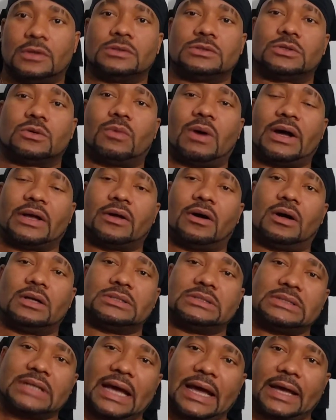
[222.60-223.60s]
So while y'all
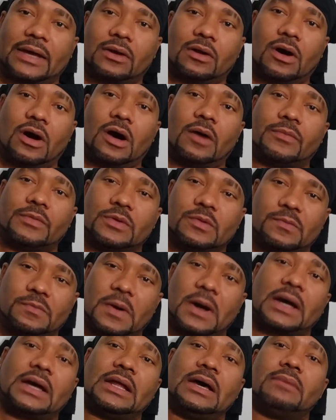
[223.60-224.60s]
jacking off, you
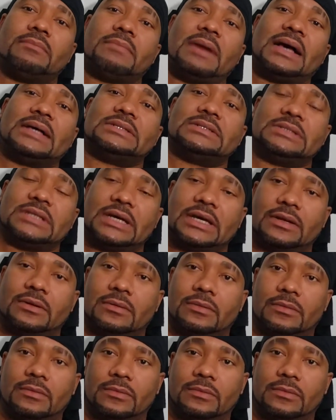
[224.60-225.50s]
fucking up my shit.